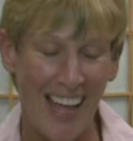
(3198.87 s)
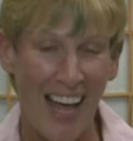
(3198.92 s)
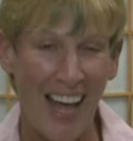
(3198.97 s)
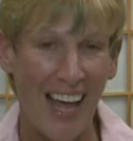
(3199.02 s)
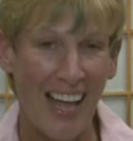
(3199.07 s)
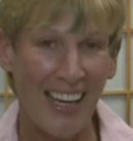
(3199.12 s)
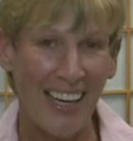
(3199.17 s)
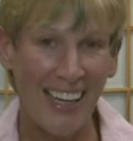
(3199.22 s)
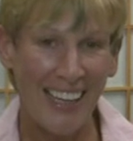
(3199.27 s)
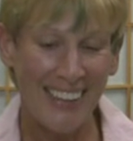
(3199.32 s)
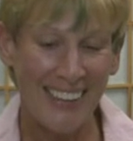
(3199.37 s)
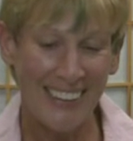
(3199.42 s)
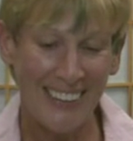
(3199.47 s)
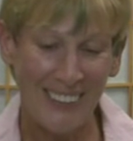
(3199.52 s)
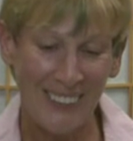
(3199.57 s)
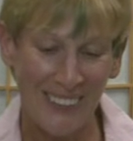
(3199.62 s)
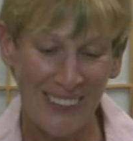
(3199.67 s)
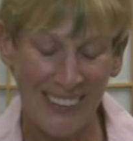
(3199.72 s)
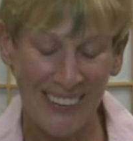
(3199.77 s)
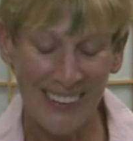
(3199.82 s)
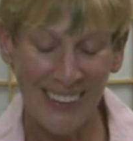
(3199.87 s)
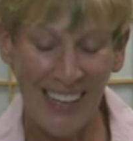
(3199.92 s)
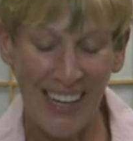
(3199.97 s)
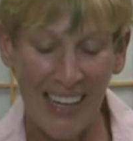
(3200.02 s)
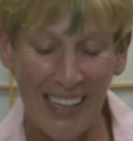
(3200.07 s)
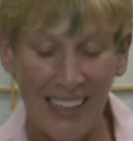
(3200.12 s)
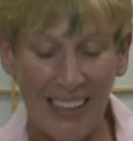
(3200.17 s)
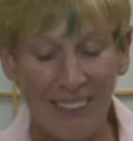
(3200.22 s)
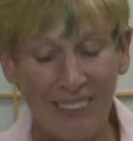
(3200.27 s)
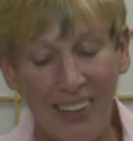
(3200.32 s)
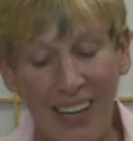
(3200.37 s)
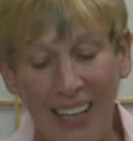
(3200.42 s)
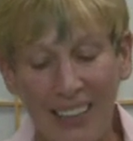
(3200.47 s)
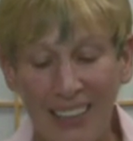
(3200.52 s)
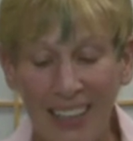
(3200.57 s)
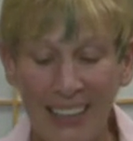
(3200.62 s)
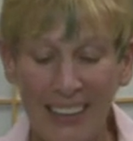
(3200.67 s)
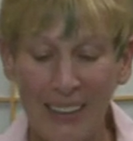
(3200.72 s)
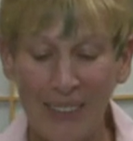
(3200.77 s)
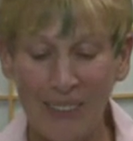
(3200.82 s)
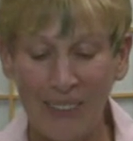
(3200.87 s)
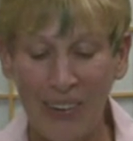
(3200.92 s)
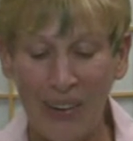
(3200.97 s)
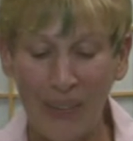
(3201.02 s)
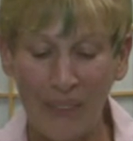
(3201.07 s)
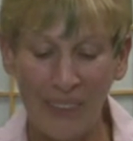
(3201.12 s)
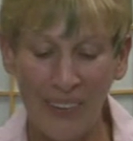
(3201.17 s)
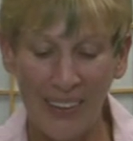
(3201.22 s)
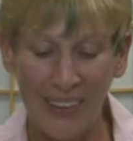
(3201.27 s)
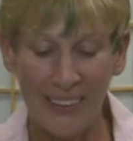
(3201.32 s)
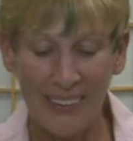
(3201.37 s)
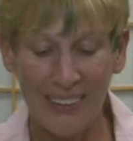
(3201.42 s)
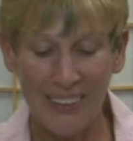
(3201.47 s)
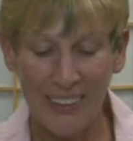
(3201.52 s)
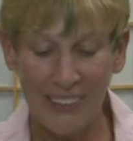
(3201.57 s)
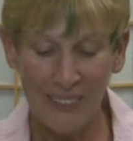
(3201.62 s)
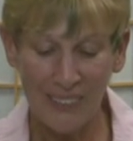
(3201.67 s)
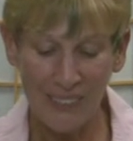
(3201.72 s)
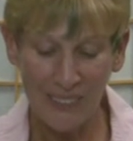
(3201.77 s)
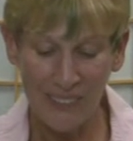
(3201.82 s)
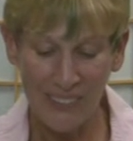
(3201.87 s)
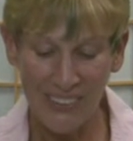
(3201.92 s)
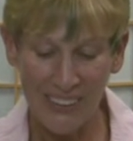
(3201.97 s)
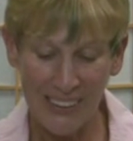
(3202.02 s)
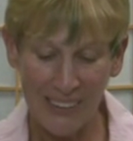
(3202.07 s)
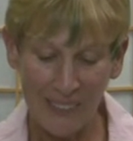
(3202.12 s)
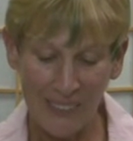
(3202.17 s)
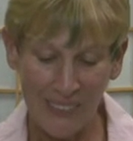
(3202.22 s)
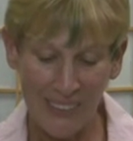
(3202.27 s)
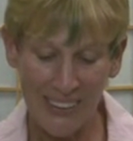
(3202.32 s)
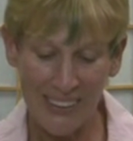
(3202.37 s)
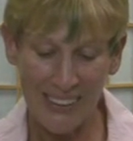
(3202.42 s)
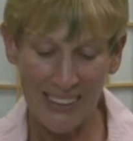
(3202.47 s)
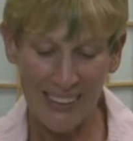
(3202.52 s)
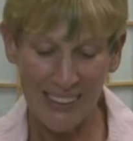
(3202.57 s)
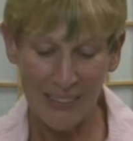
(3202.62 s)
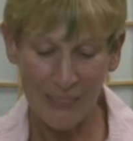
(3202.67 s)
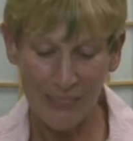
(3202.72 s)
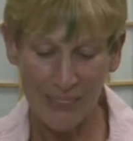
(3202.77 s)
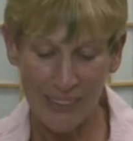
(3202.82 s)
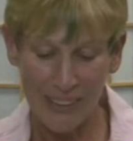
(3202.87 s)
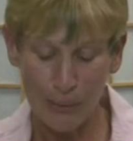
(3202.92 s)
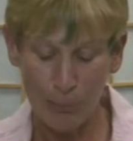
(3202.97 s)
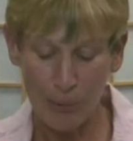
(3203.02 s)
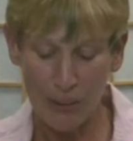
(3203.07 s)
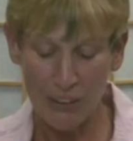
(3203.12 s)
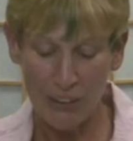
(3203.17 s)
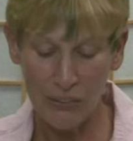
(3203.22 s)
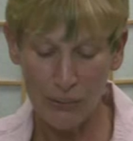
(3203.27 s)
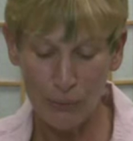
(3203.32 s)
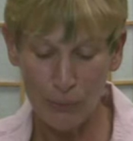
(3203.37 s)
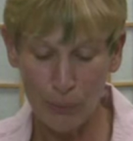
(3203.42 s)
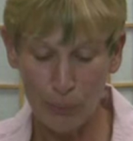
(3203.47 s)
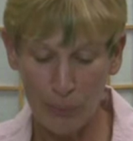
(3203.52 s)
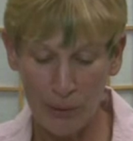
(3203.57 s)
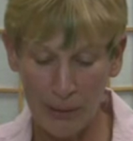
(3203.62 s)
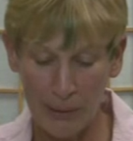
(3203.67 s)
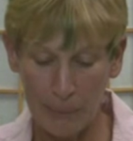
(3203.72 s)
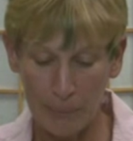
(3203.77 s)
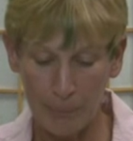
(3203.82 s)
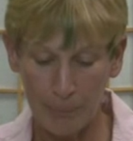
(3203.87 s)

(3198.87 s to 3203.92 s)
I like this one a lot. And I like them all, but this one for some reason is really special for me.